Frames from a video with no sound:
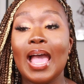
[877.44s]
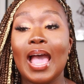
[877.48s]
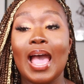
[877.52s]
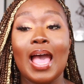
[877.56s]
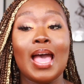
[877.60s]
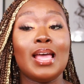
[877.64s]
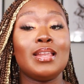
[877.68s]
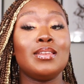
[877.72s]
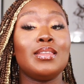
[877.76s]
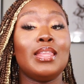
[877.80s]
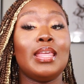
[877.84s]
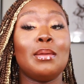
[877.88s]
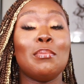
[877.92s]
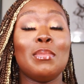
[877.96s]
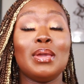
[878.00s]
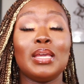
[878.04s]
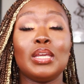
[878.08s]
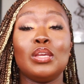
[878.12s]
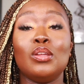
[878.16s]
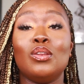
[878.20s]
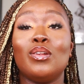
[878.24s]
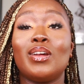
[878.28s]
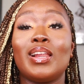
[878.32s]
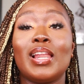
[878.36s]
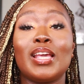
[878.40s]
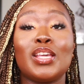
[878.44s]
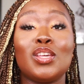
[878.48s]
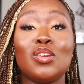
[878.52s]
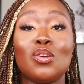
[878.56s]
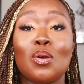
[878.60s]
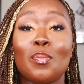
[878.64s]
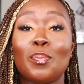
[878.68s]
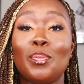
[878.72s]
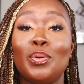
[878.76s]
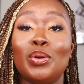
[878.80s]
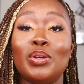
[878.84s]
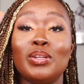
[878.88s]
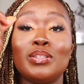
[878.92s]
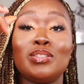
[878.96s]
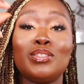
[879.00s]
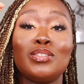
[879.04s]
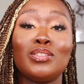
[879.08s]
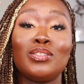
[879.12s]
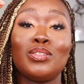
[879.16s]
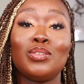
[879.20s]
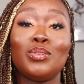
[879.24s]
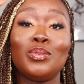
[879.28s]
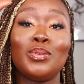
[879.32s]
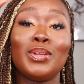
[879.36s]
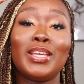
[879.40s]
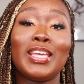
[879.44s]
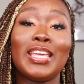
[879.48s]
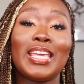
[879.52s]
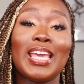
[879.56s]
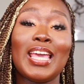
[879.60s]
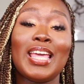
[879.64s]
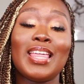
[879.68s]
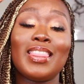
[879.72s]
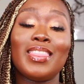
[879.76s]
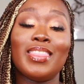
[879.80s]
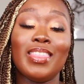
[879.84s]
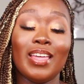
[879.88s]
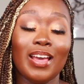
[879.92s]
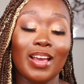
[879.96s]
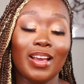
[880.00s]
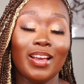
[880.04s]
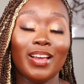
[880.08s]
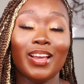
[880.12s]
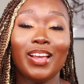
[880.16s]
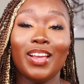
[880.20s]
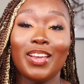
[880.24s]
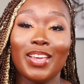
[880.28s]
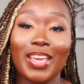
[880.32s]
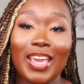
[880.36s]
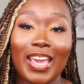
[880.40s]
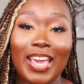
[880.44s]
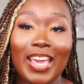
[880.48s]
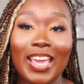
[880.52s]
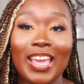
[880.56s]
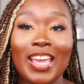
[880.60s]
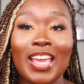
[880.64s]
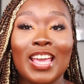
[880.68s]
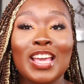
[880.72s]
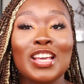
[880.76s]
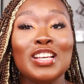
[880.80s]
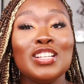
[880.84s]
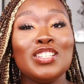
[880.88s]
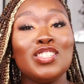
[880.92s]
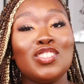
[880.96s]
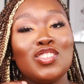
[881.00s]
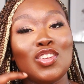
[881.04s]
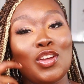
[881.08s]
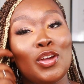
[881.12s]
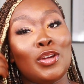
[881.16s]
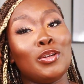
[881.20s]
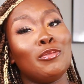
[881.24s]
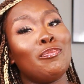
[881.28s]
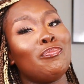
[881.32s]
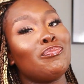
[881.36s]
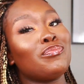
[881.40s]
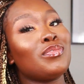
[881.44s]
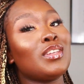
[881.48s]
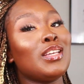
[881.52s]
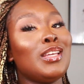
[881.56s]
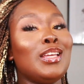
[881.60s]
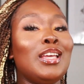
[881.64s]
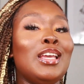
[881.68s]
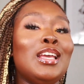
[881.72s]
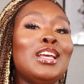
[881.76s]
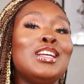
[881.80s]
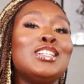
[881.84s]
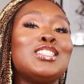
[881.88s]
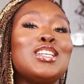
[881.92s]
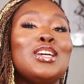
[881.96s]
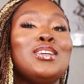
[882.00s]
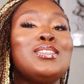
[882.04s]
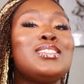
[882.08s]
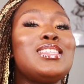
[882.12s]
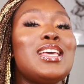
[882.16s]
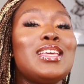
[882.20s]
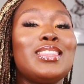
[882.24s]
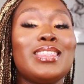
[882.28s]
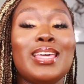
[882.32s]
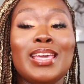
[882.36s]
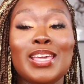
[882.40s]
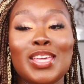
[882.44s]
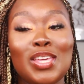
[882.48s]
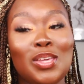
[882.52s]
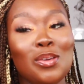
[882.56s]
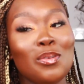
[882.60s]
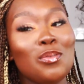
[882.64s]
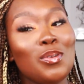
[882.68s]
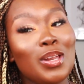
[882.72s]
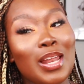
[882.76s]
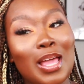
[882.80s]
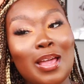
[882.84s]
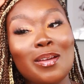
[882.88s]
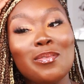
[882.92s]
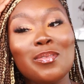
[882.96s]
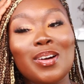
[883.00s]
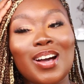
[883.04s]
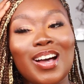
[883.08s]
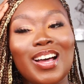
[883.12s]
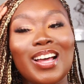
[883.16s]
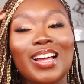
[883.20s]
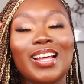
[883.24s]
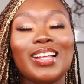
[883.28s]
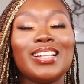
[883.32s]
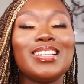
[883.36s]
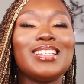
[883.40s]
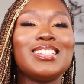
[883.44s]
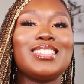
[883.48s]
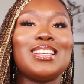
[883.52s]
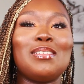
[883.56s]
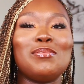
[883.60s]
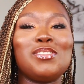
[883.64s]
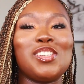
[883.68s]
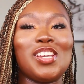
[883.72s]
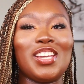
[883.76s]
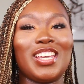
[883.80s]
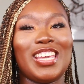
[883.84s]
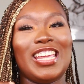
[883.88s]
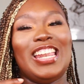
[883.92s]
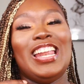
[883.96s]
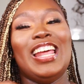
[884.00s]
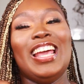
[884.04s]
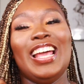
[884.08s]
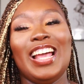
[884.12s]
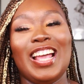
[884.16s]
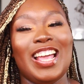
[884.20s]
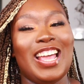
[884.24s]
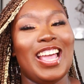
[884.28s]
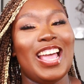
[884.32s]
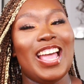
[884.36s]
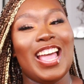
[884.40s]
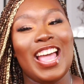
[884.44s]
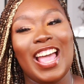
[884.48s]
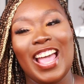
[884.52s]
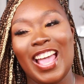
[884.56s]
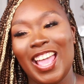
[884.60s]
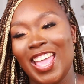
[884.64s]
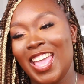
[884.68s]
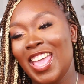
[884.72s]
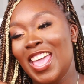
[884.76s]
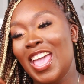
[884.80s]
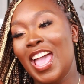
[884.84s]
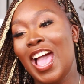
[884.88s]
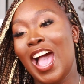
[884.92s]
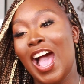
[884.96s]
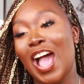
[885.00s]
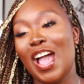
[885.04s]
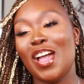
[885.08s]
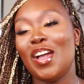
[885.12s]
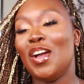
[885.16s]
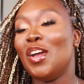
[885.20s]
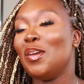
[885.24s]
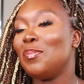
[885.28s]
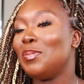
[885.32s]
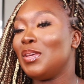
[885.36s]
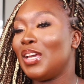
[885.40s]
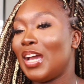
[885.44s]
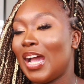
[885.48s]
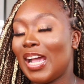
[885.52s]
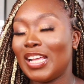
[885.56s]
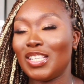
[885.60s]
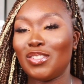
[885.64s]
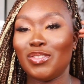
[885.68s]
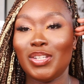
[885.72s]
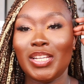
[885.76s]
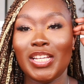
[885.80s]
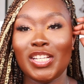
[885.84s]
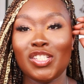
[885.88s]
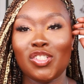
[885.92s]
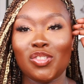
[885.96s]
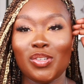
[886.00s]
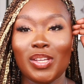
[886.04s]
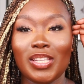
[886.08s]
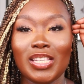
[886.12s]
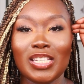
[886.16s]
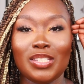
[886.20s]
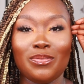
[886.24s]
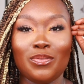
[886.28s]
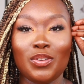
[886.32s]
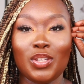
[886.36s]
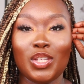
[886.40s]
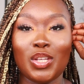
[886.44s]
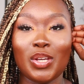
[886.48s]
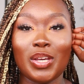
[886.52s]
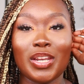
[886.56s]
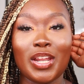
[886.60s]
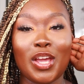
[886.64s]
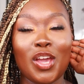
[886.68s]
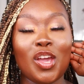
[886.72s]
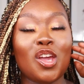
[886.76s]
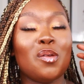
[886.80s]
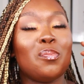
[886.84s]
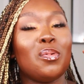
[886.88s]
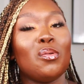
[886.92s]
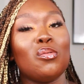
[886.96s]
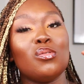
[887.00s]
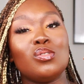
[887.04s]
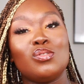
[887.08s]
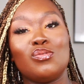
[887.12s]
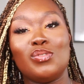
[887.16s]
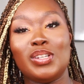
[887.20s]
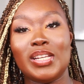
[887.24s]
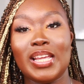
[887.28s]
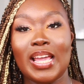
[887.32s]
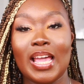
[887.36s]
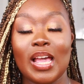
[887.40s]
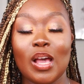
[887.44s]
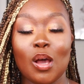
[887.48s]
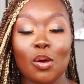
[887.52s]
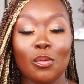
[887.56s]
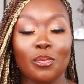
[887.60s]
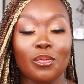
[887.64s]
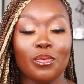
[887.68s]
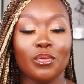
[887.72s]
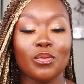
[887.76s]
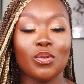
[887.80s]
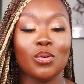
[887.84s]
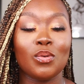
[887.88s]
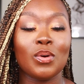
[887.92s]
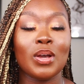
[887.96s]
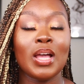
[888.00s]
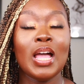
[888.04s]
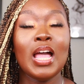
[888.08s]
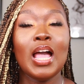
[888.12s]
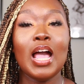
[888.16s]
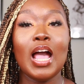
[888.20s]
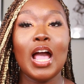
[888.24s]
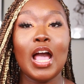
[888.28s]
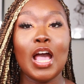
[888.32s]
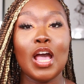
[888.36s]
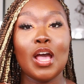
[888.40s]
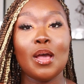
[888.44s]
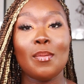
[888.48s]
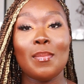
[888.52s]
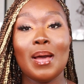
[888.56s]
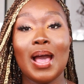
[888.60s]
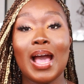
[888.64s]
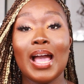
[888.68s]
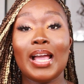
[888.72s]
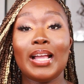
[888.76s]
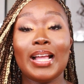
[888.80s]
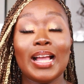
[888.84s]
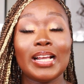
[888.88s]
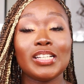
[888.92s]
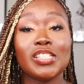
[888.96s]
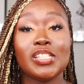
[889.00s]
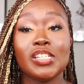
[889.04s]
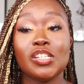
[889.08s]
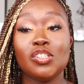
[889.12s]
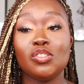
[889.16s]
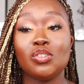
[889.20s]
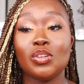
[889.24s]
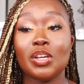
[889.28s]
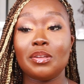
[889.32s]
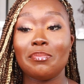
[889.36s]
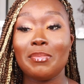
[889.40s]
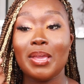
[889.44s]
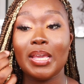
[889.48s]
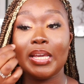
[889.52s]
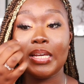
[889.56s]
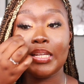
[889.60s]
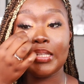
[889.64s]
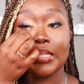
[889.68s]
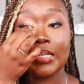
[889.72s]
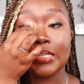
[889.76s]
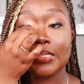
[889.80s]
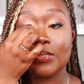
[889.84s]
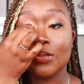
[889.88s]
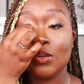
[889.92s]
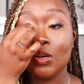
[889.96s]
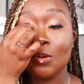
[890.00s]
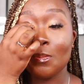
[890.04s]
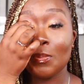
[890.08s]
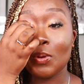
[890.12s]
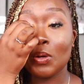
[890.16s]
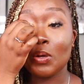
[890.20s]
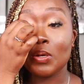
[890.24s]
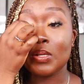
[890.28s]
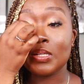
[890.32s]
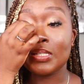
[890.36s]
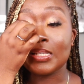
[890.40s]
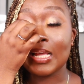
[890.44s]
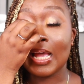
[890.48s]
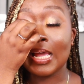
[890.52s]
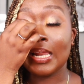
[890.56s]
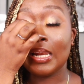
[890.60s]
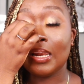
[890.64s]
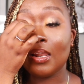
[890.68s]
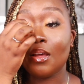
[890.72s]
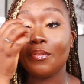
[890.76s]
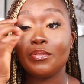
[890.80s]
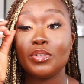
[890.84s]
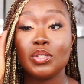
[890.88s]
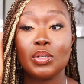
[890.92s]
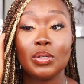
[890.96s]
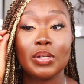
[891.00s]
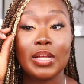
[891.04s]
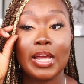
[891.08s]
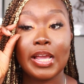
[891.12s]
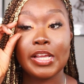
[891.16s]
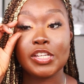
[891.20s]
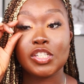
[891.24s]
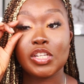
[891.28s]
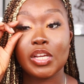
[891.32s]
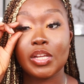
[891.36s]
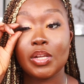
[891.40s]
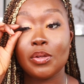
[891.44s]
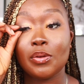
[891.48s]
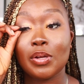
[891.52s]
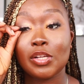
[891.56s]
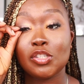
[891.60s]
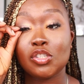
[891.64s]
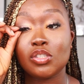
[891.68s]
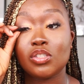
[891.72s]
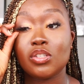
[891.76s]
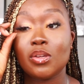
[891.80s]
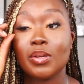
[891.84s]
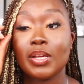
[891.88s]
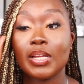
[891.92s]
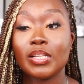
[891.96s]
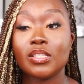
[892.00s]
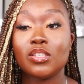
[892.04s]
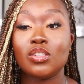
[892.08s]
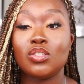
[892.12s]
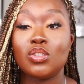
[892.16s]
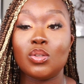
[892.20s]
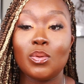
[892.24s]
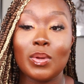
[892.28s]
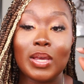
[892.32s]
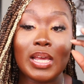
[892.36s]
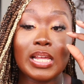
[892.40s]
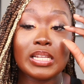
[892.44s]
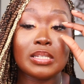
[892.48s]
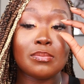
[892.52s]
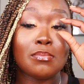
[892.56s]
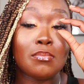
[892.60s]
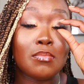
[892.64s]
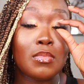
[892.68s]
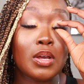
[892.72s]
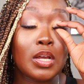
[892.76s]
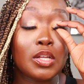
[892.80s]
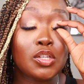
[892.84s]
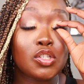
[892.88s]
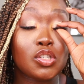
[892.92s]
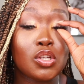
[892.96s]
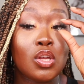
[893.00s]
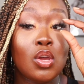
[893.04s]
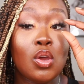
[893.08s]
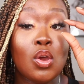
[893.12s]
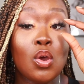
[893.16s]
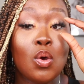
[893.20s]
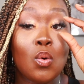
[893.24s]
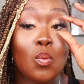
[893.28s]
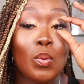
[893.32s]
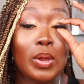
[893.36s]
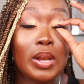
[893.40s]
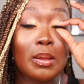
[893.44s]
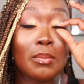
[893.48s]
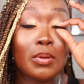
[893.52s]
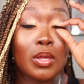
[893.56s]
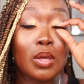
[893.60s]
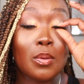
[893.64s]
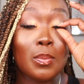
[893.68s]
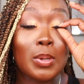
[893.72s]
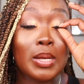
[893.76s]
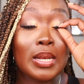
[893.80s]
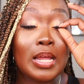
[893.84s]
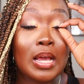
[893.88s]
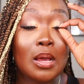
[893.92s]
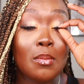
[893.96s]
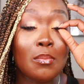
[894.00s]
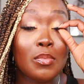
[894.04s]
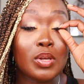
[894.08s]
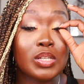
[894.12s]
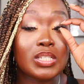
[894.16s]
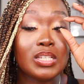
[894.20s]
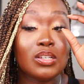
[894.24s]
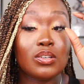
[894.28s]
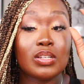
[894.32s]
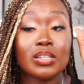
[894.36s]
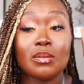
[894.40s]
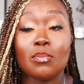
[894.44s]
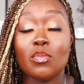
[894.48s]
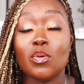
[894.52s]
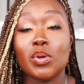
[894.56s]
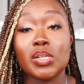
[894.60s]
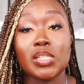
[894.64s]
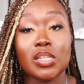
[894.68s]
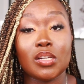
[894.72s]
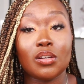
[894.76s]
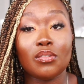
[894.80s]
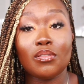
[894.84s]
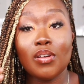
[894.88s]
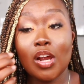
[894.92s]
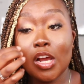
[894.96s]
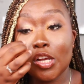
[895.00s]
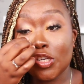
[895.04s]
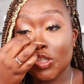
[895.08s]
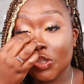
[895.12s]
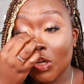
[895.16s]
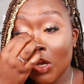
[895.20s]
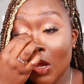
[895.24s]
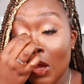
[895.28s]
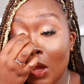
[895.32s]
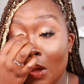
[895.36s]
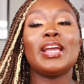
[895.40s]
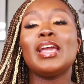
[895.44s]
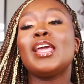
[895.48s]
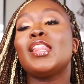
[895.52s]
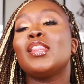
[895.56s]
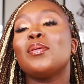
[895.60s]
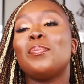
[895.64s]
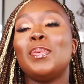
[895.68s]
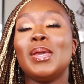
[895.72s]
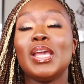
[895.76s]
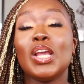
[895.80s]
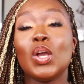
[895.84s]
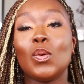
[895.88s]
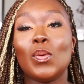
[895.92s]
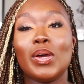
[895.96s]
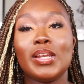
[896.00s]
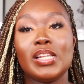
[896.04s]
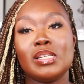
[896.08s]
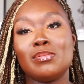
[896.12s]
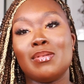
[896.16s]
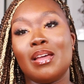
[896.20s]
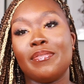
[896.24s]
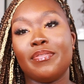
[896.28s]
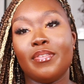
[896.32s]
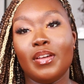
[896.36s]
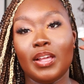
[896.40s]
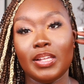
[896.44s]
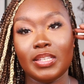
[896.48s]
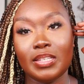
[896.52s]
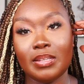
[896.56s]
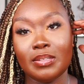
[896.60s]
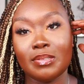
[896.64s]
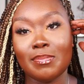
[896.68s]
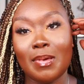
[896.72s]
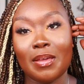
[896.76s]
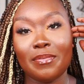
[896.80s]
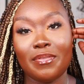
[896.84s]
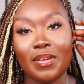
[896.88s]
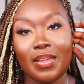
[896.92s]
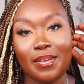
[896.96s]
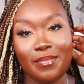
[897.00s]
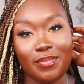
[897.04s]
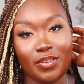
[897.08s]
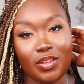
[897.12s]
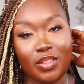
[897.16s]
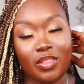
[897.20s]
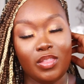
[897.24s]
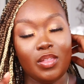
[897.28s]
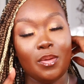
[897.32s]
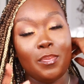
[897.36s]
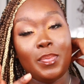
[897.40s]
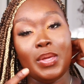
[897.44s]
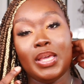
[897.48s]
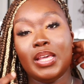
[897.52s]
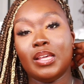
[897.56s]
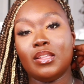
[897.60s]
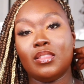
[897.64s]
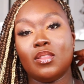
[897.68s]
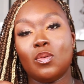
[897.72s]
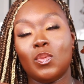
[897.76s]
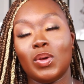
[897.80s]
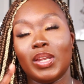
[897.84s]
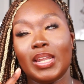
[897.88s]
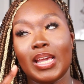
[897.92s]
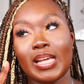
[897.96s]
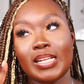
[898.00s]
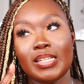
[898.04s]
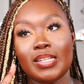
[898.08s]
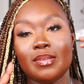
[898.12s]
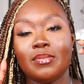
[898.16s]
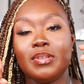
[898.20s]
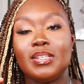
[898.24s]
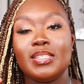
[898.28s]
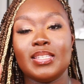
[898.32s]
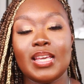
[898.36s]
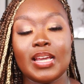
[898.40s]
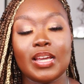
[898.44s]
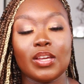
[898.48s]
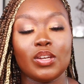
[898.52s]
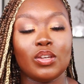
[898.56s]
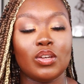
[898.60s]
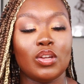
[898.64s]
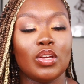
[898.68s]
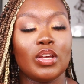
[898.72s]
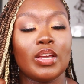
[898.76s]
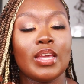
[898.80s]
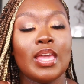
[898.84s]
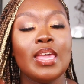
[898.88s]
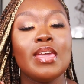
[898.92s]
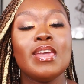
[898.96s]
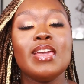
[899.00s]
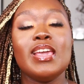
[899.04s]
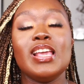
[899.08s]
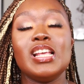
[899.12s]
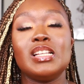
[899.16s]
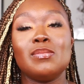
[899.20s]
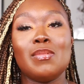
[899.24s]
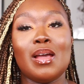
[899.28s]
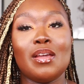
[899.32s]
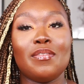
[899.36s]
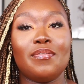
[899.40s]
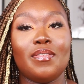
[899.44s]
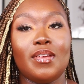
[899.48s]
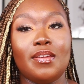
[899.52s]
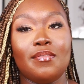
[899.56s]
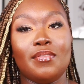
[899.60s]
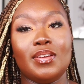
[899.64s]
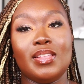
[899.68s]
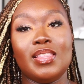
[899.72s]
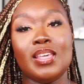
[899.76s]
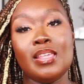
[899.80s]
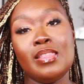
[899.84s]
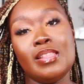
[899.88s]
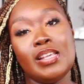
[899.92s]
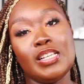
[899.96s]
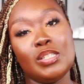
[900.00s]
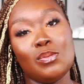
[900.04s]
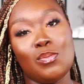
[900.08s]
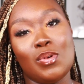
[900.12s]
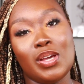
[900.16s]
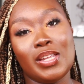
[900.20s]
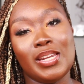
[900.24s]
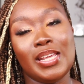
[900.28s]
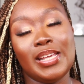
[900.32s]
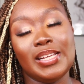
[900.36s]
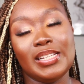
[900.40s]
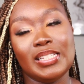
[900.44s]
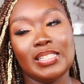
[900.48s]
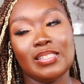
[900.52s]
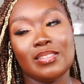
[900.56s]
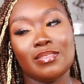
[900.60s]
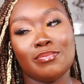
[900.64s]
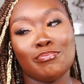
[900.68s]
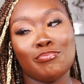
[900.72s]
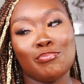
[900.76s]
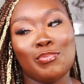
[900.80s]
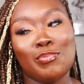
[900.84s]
and they make you look like you're put together, okay? So don't say thank you all at once. I'm joking. I hope you guys really enjoyed this video, and I hope it was really helpful. I actually enjoyed making this look because I love doing eyeshadow. I just don't get to do it as much when I'm going out, mostly because I'm always in a rush. Okay, the pink one is my favorite. The one that I did the second look is my favorite, and then this one is